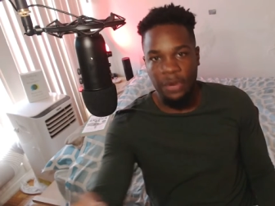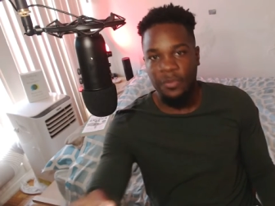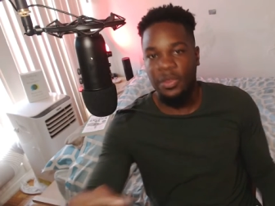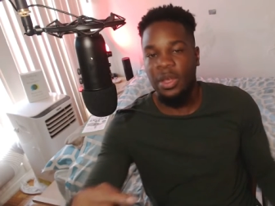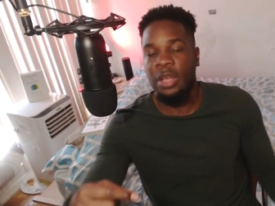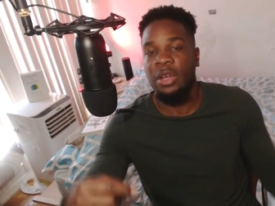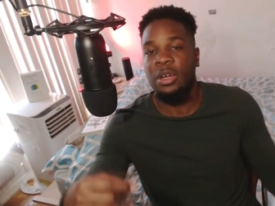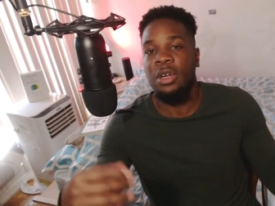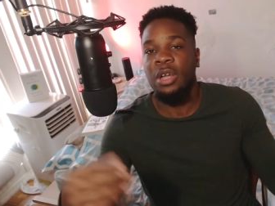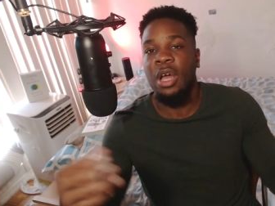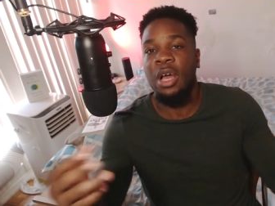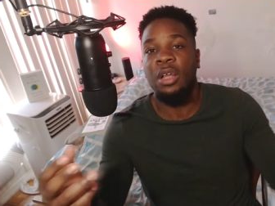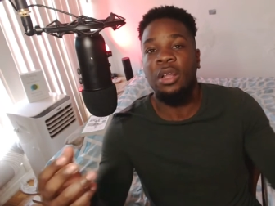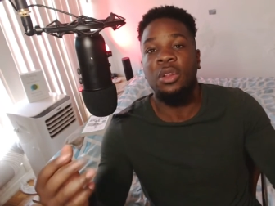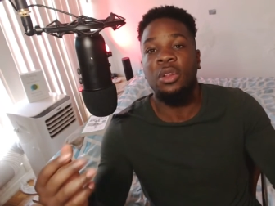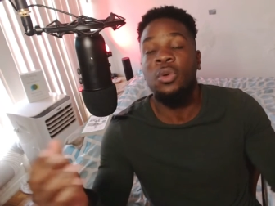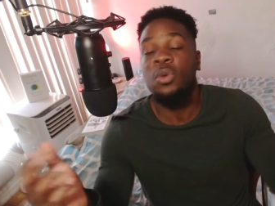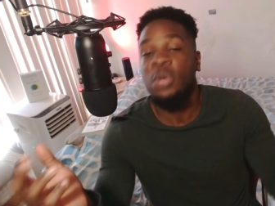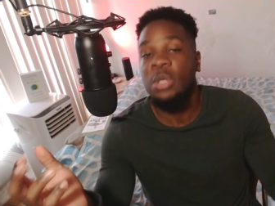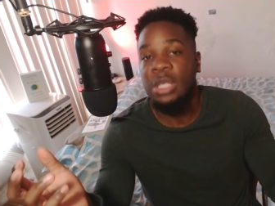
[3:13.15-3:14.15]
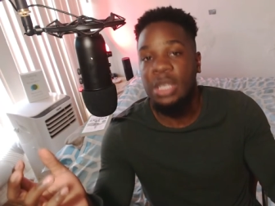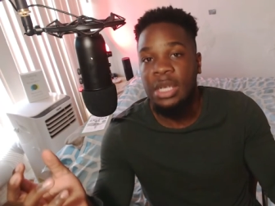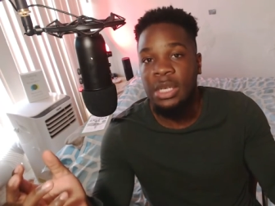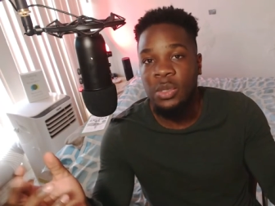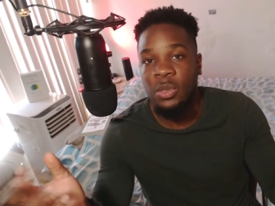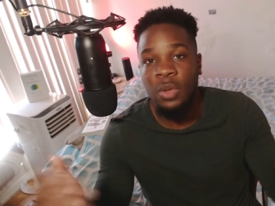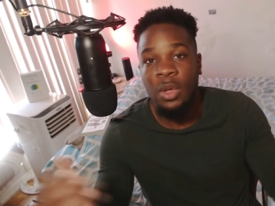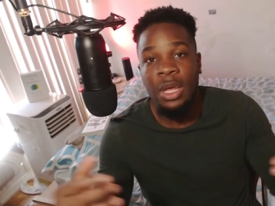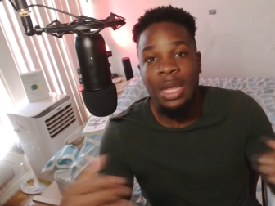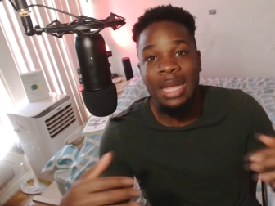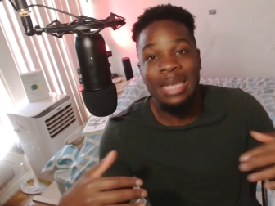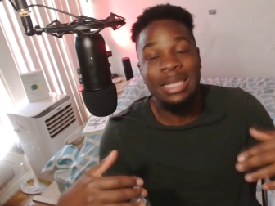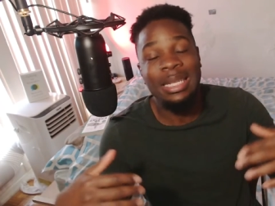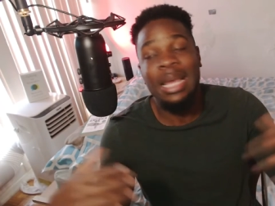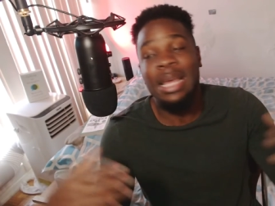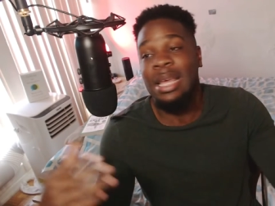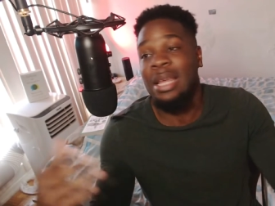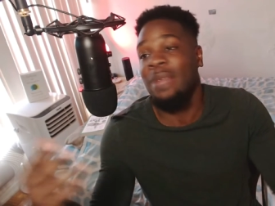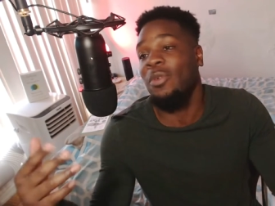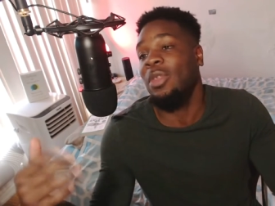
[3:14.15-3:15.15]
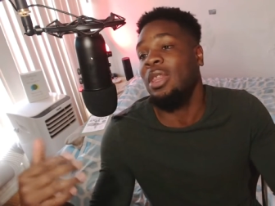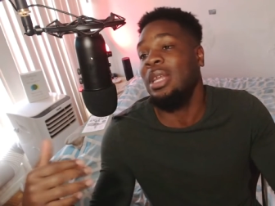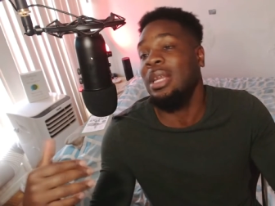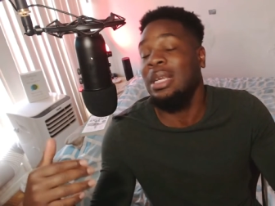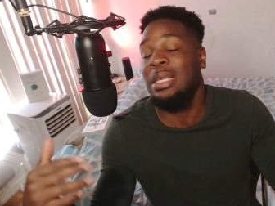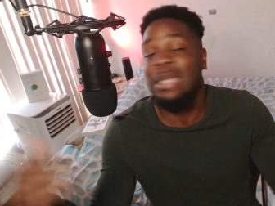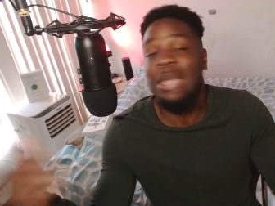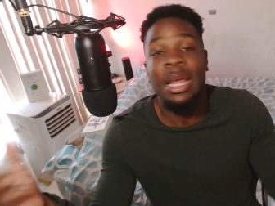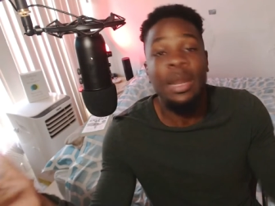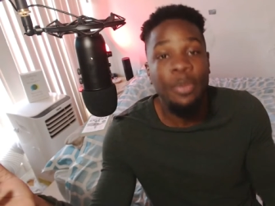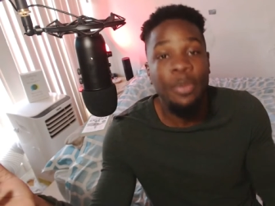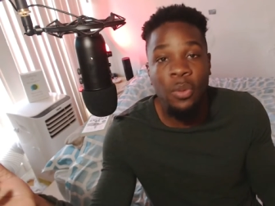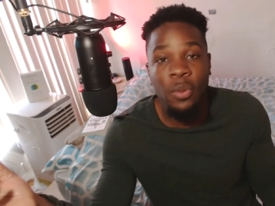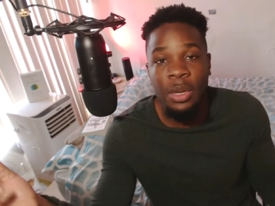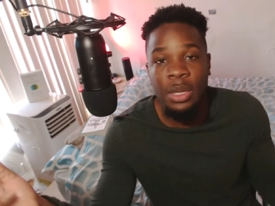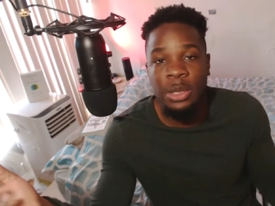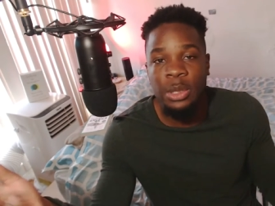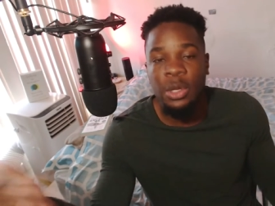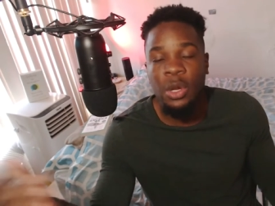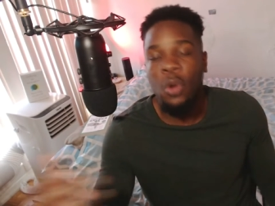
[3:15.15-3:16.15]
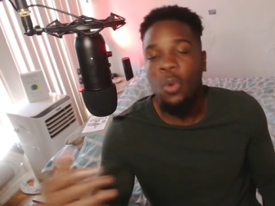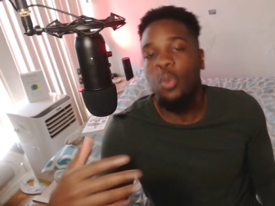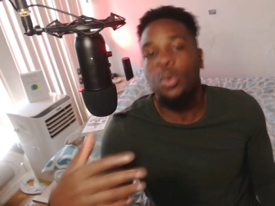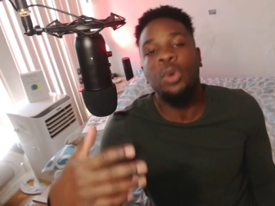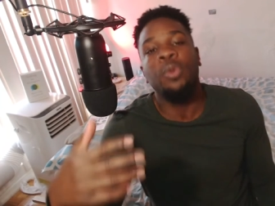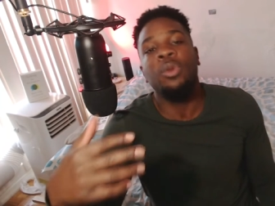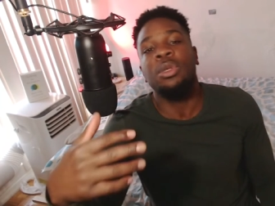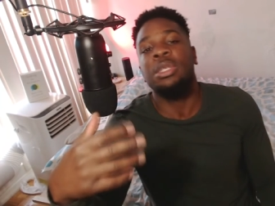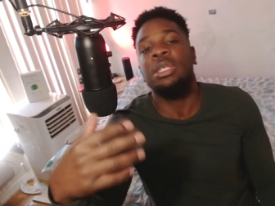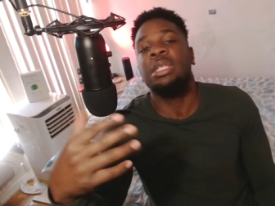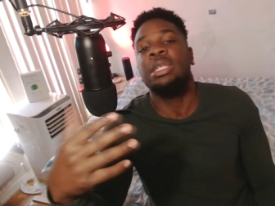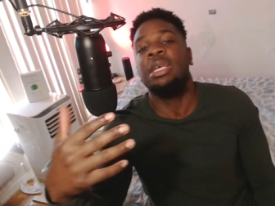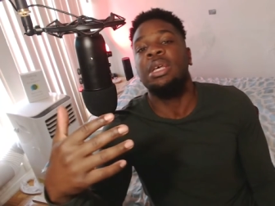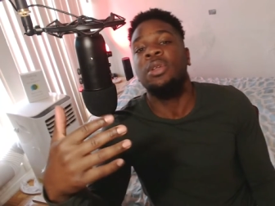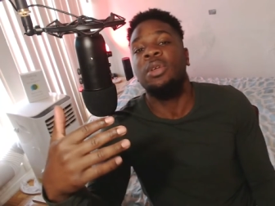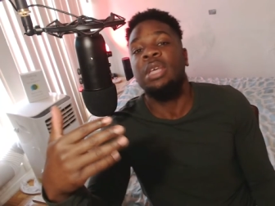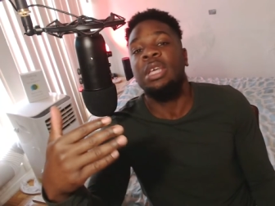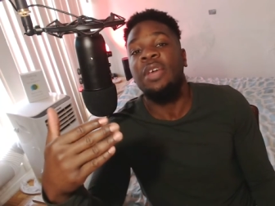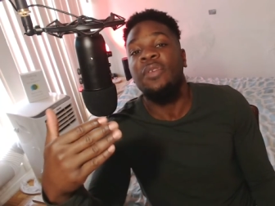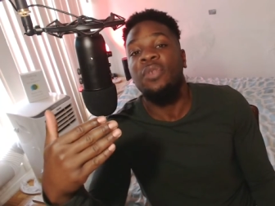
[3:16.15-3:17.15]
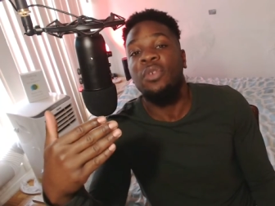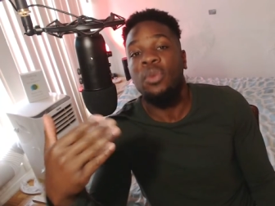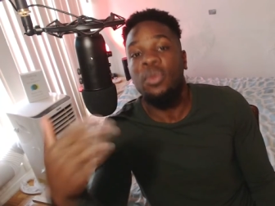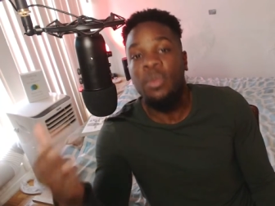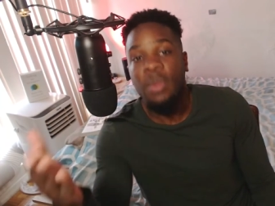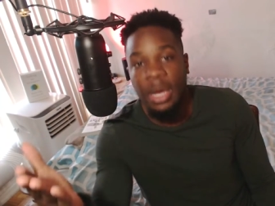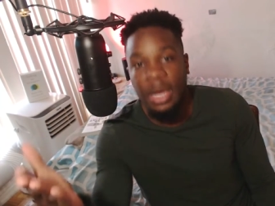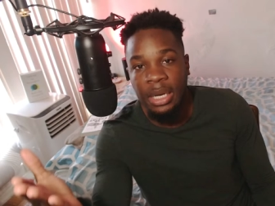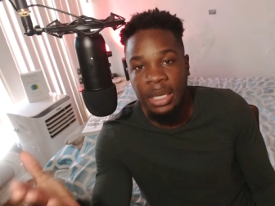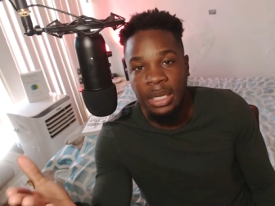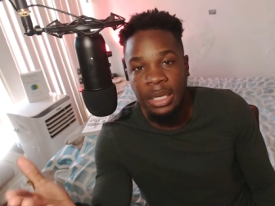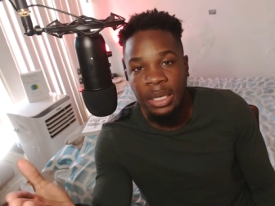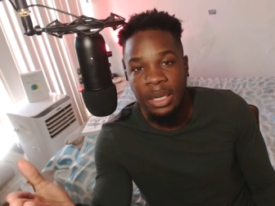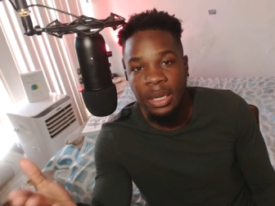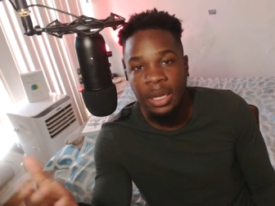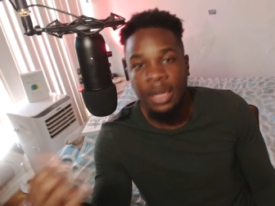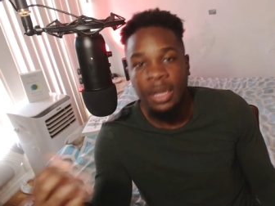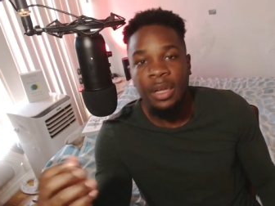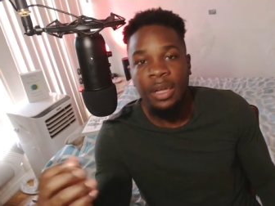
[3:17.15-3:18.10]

Or if the underdog loses and within ten points, we will still give you money.